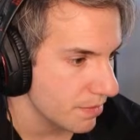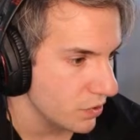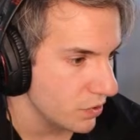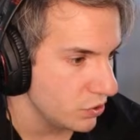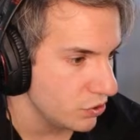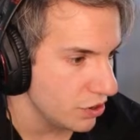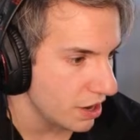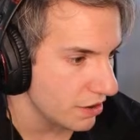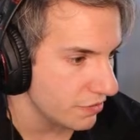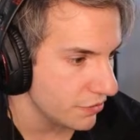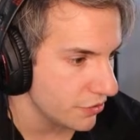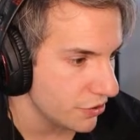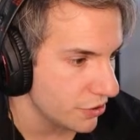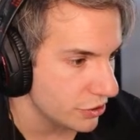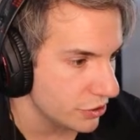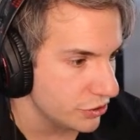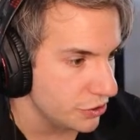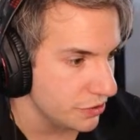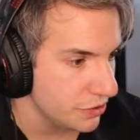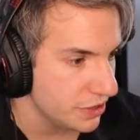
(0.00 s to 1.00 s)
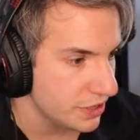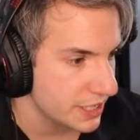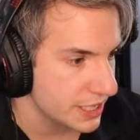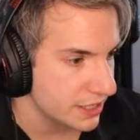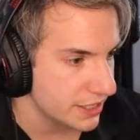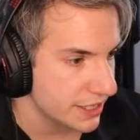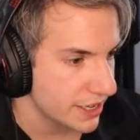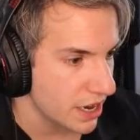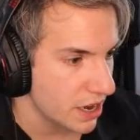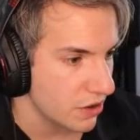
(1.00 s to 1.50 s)
Do you offer student
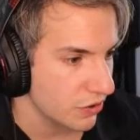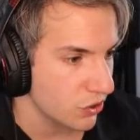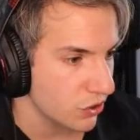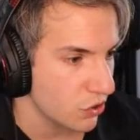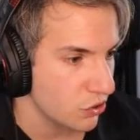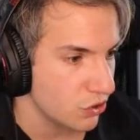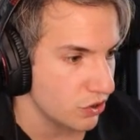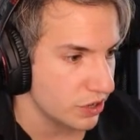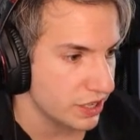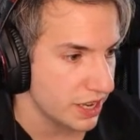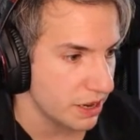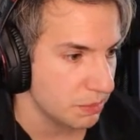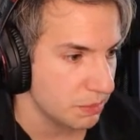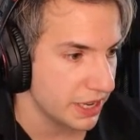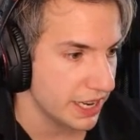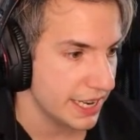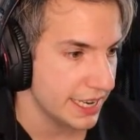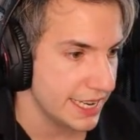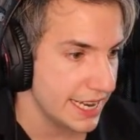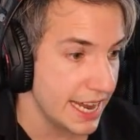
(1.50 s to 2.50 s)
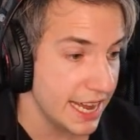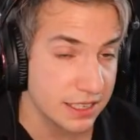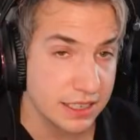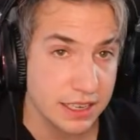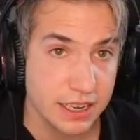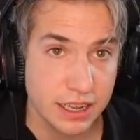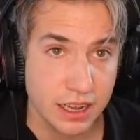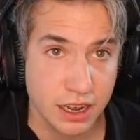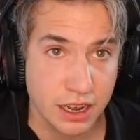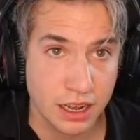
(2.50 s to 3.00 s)
discount on your template?
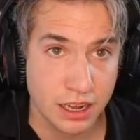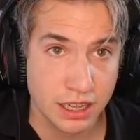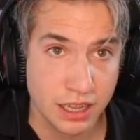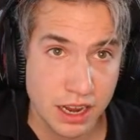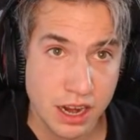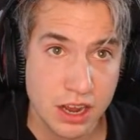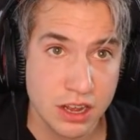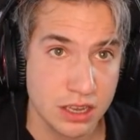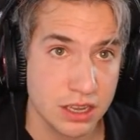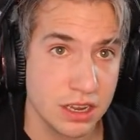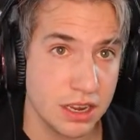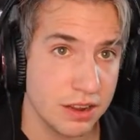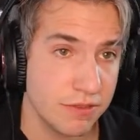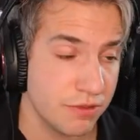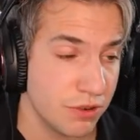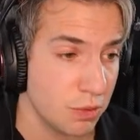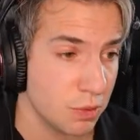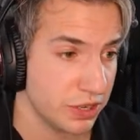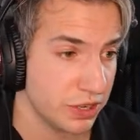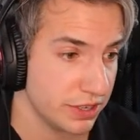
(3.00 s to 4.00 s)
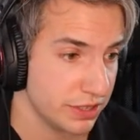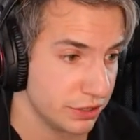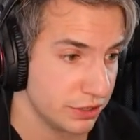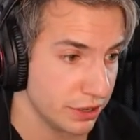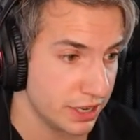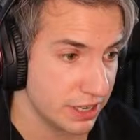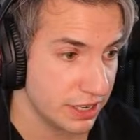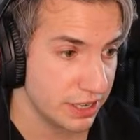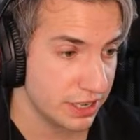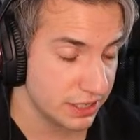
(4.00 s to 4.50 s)
Yeah, Leon, if you want a
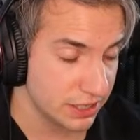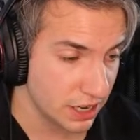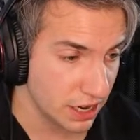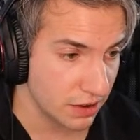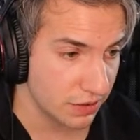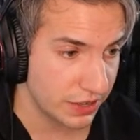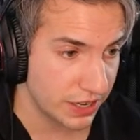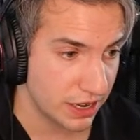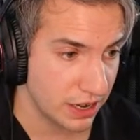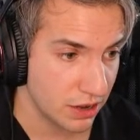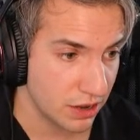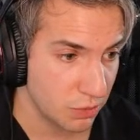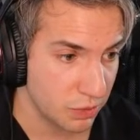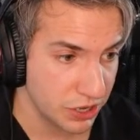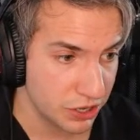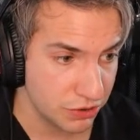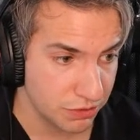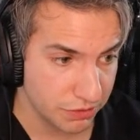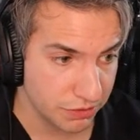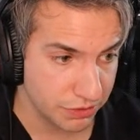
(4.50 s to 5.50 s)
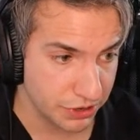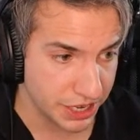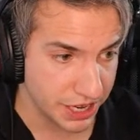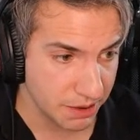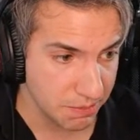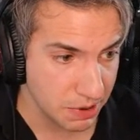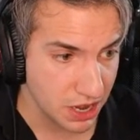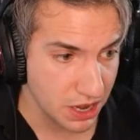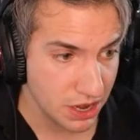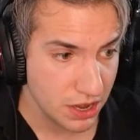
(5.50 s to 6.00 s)
student discount, we do offer
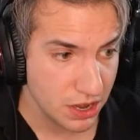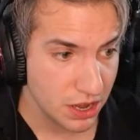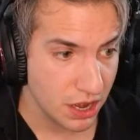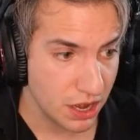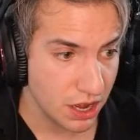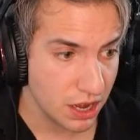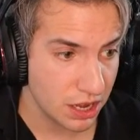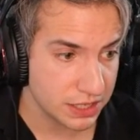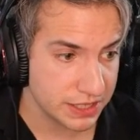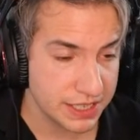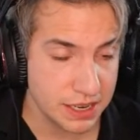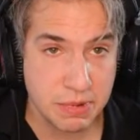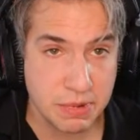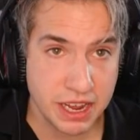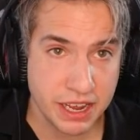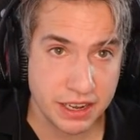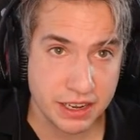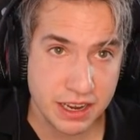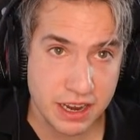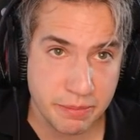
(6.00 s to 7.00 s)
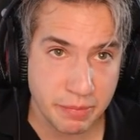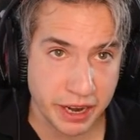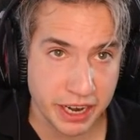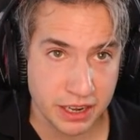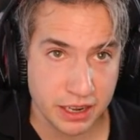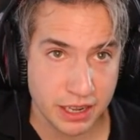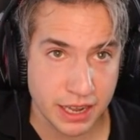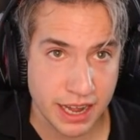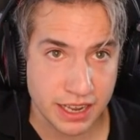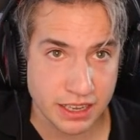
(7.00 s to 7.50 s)
them. Send me an
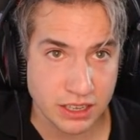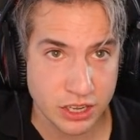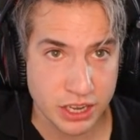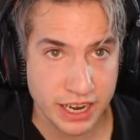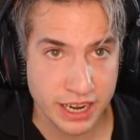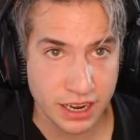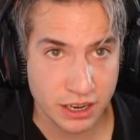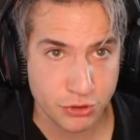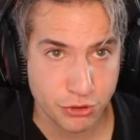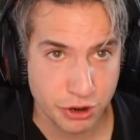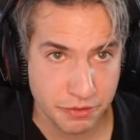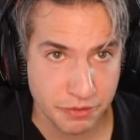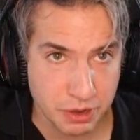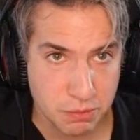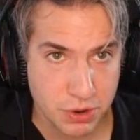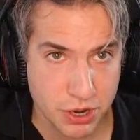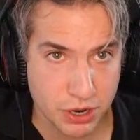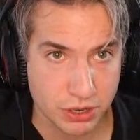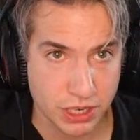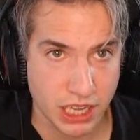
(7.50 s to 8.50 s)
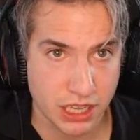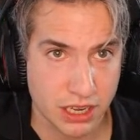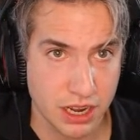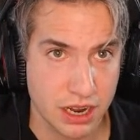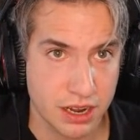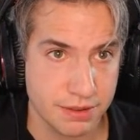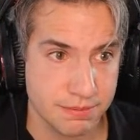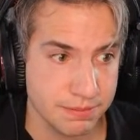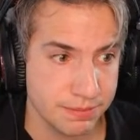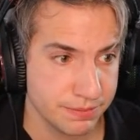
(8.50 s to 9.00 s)
email at
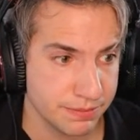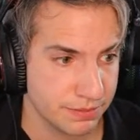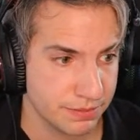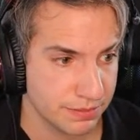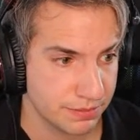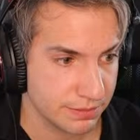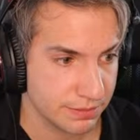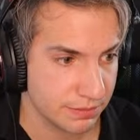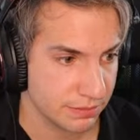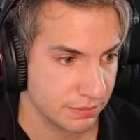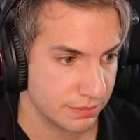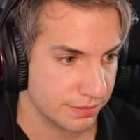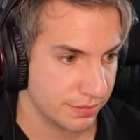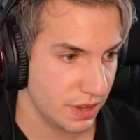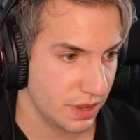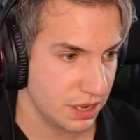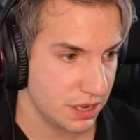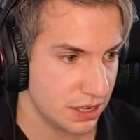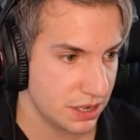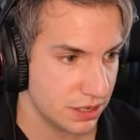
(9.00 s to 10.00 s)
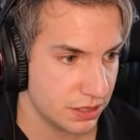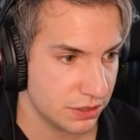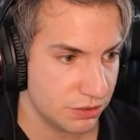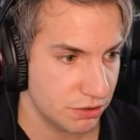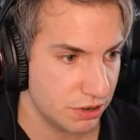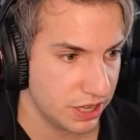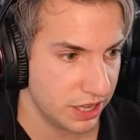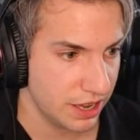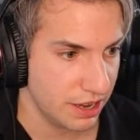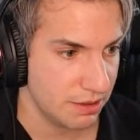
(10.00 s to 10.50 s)
nick@revitpr.com
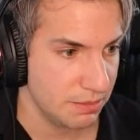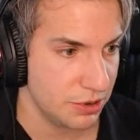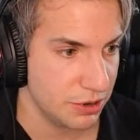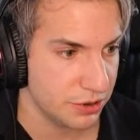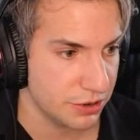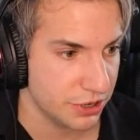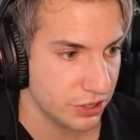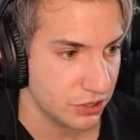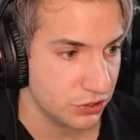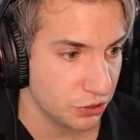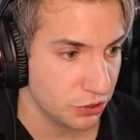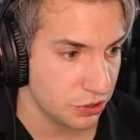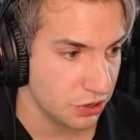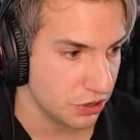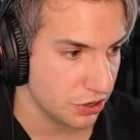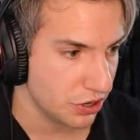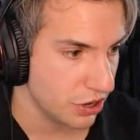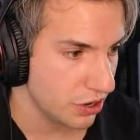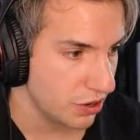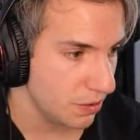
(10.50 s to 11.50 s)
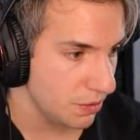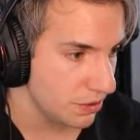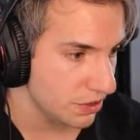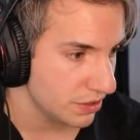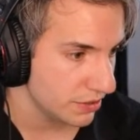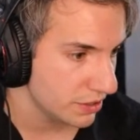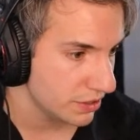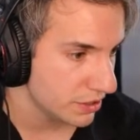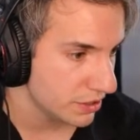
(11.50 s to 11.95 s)
to claim your student code.